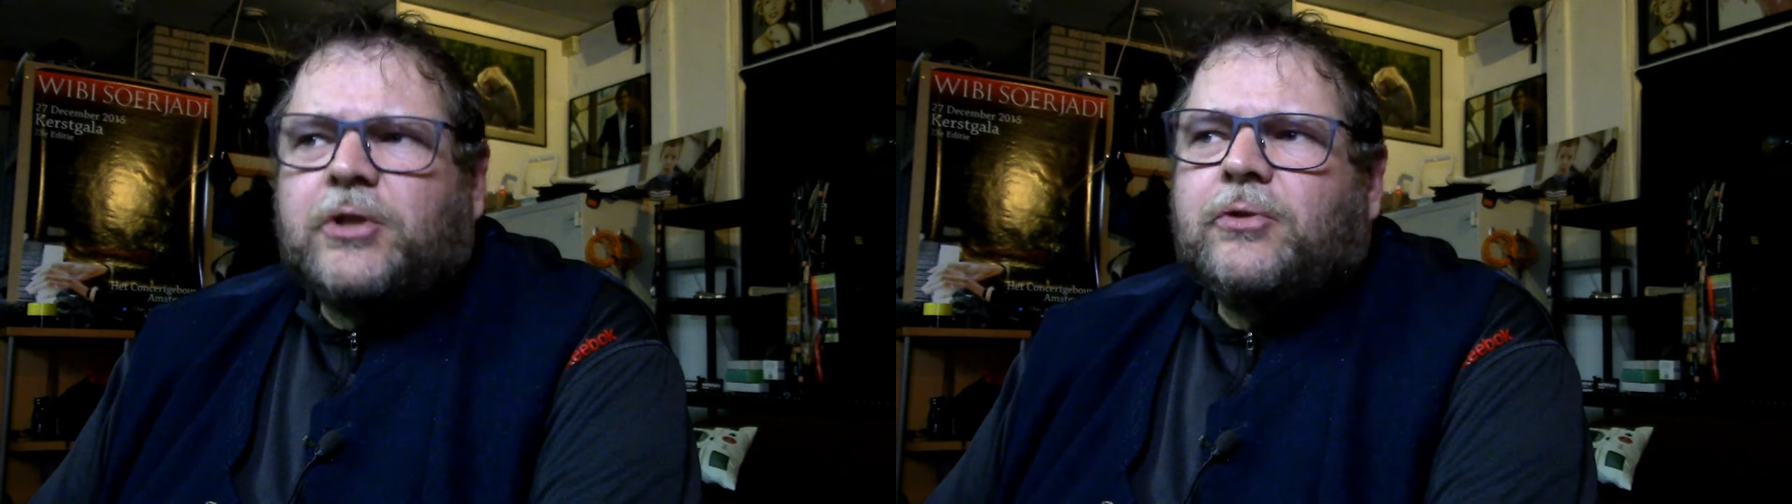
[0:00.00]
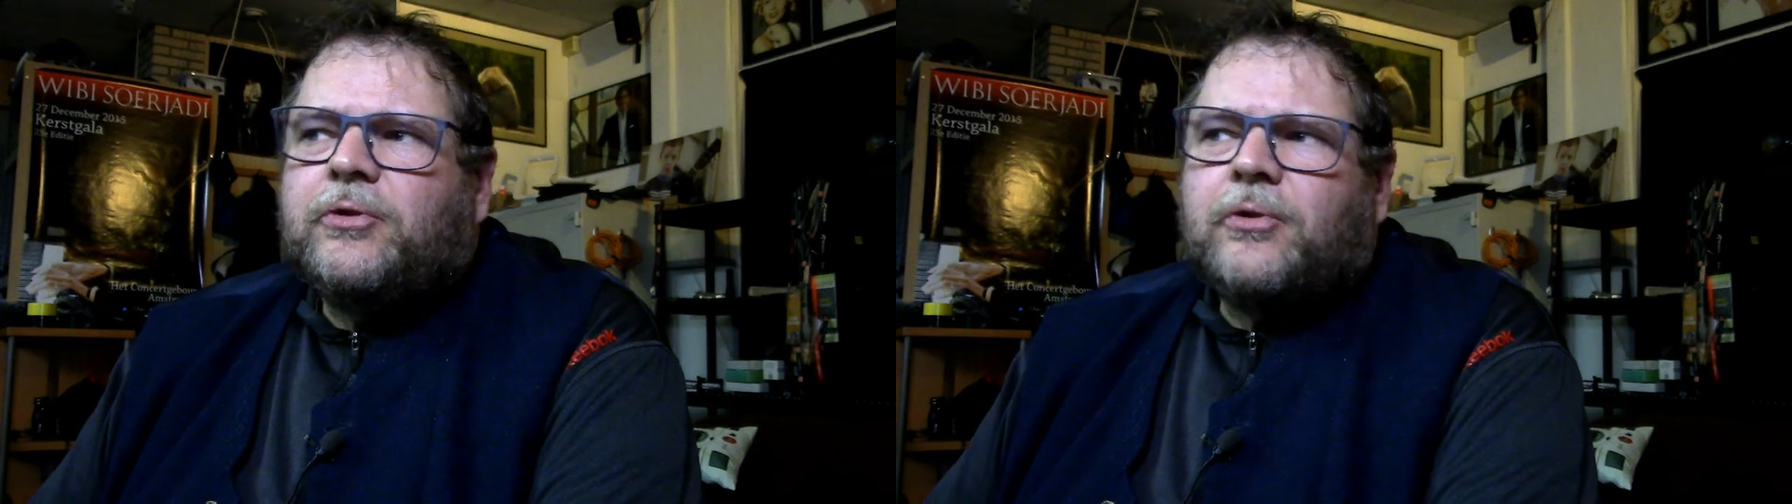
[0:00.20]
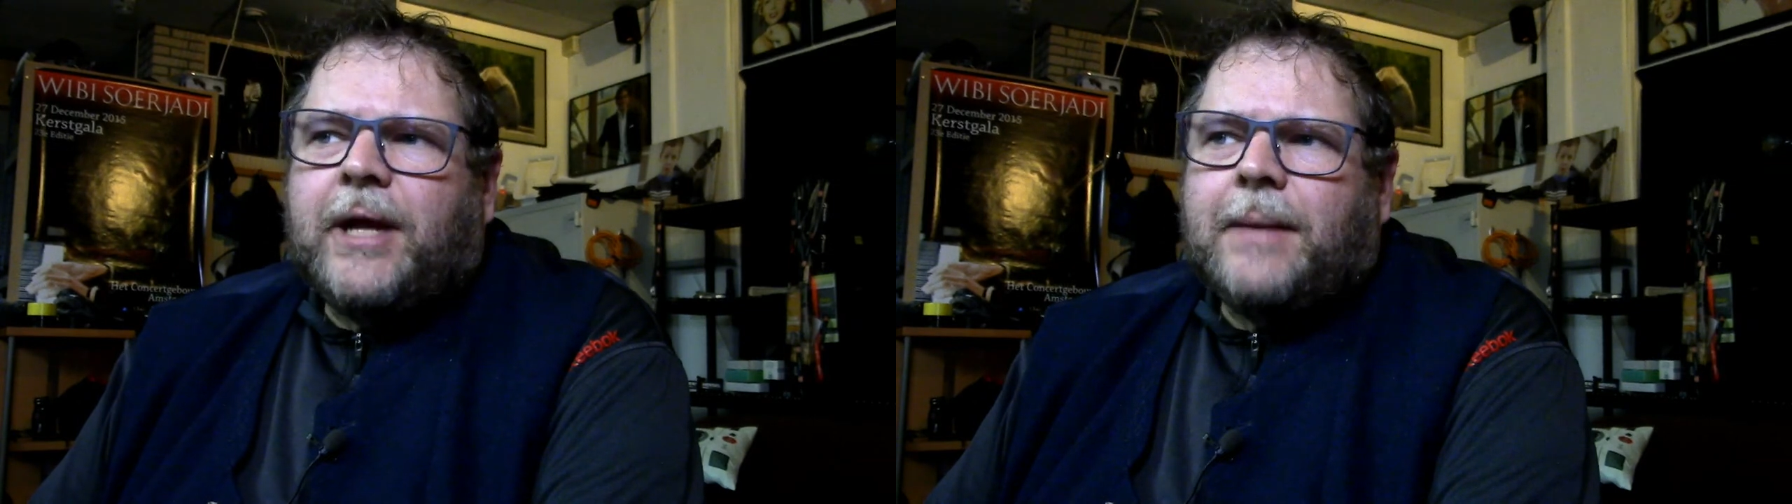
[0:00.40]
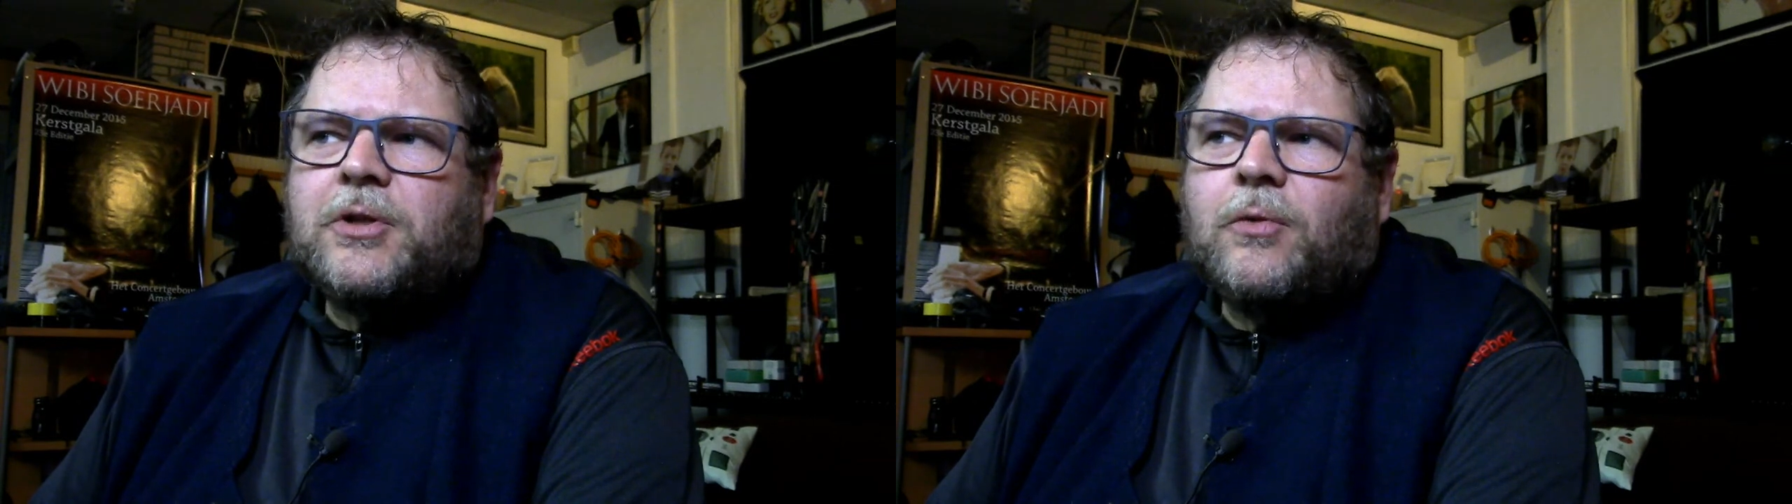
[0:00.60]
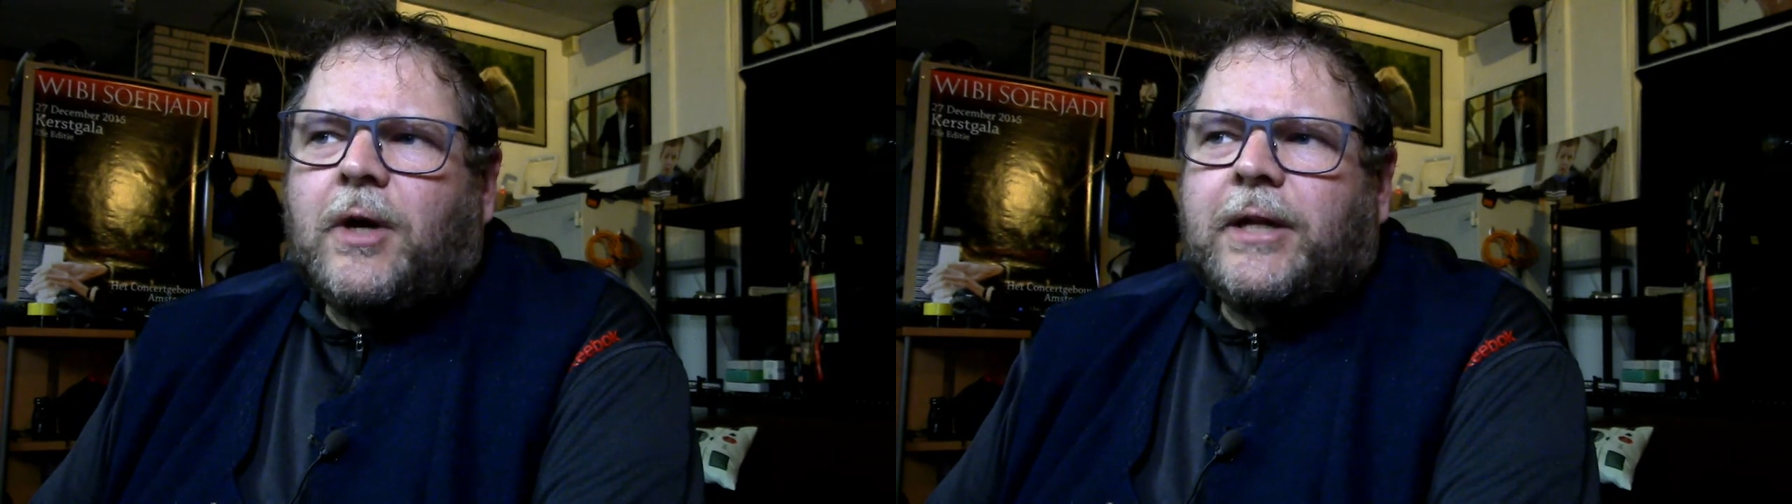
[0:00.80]
Shooter or
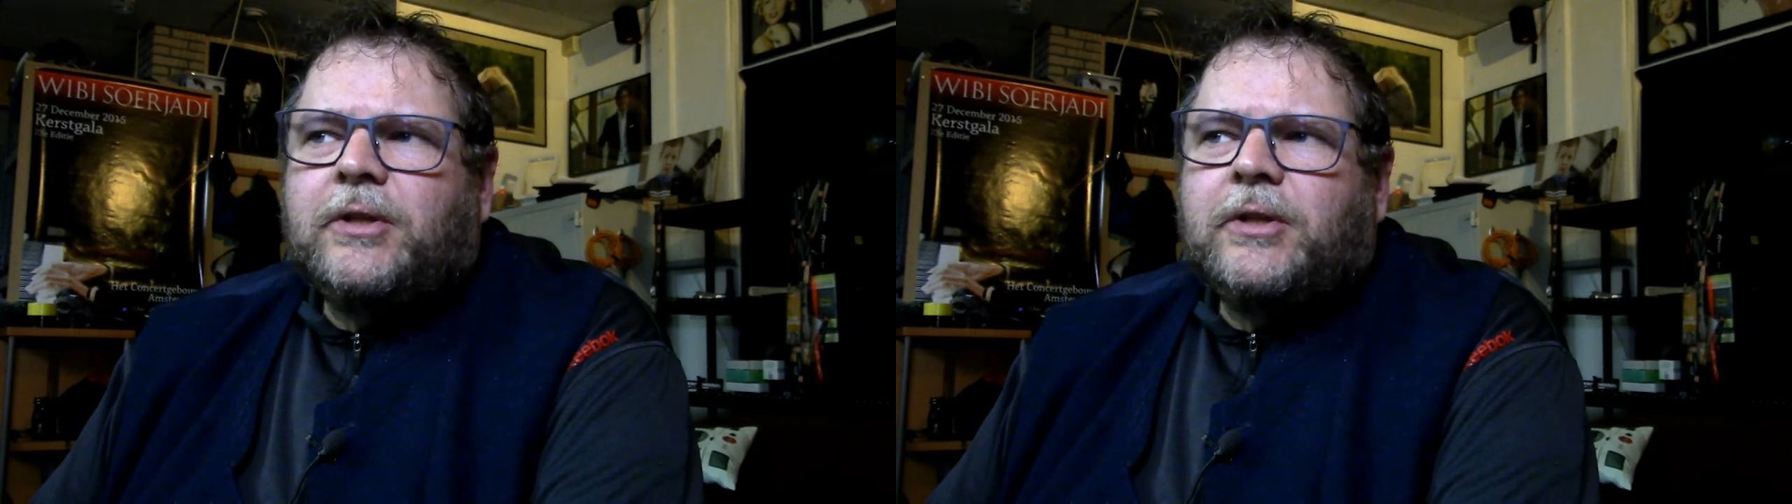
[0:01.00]
Capture One,